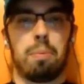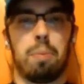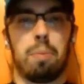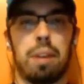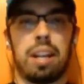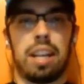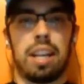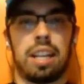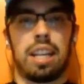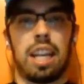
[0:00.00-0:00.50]

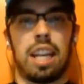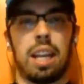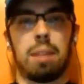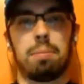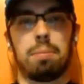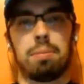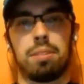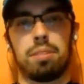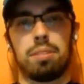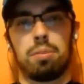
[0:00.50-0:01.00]
winning
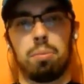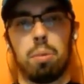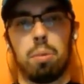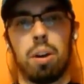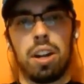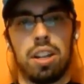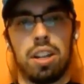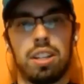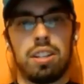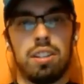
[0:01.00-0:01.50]
games
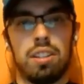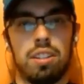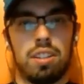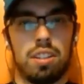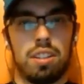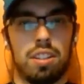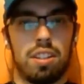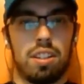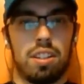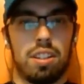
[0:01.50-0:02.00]
1,
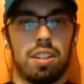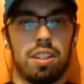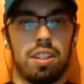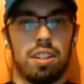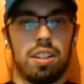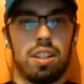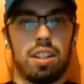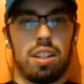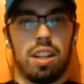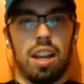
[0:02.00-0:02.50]

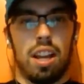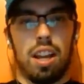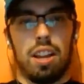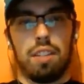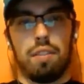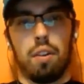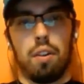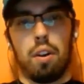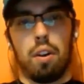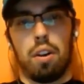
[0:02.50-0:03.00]

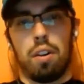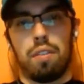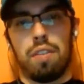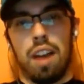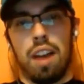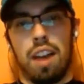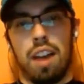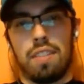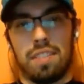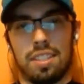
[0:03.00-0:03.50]
4,
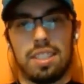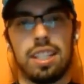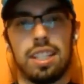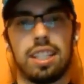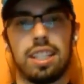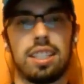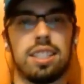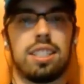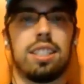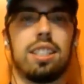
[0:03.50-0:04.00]
5, and
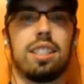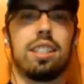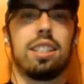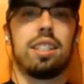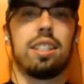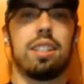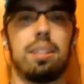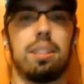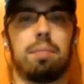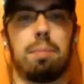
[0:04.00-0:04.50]
6
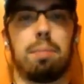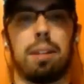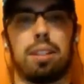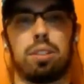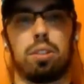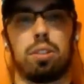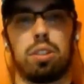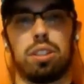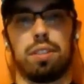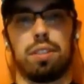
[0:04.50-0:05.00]
by the
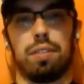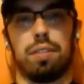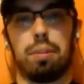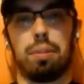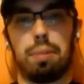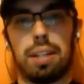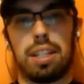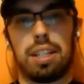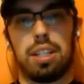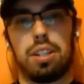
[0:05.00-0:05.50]
scores of
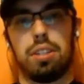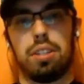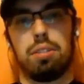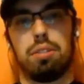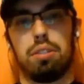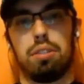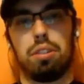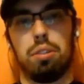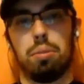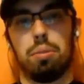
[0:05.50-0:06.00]

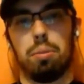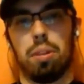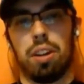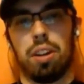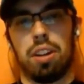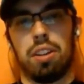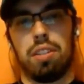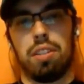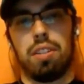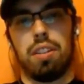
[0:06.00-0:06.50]
3-2,
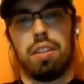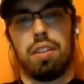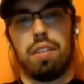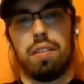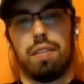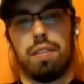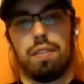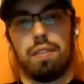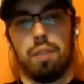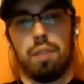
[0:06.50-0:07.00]
2-1,
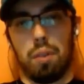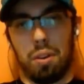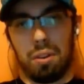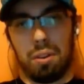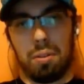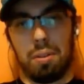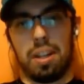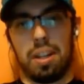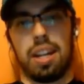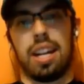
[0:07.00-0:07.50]

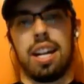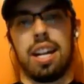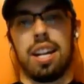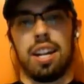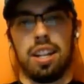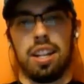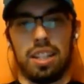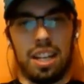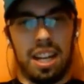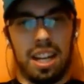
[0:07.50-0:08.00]
4-3,
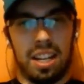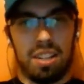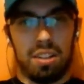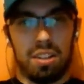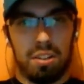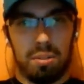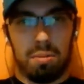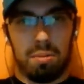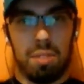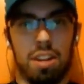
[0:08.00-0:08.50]
and again
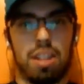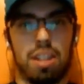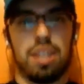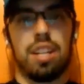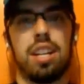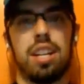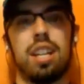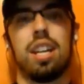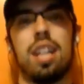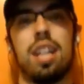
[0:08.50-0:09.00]
2-1.
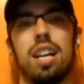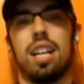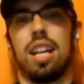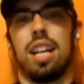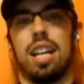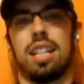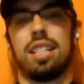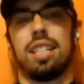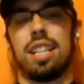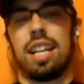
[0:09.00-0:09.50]

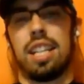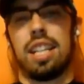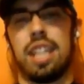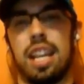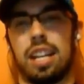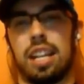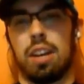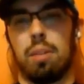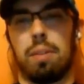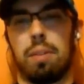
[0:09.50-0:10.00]
And San
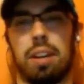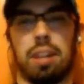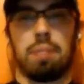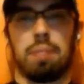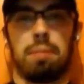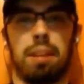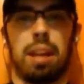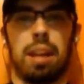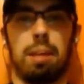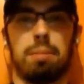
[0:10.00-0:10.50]
Diego
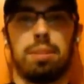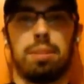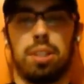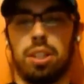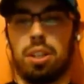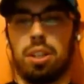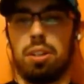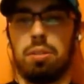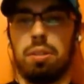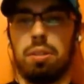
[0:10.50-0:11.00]
winning games
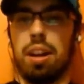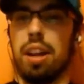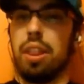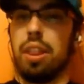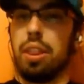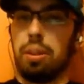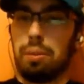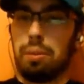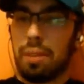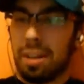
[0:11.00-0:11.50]
2
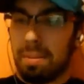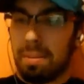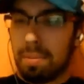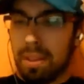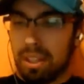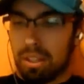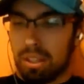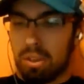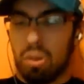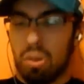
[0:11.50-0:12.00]
and 3 by
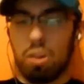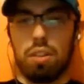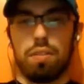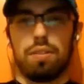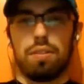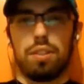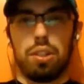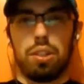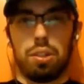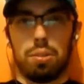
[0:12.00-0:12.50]
the score
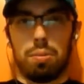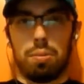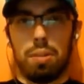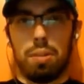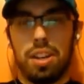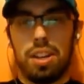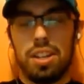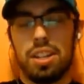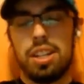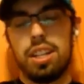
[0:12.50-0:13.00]
of
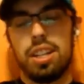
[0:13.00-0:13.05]
2-1.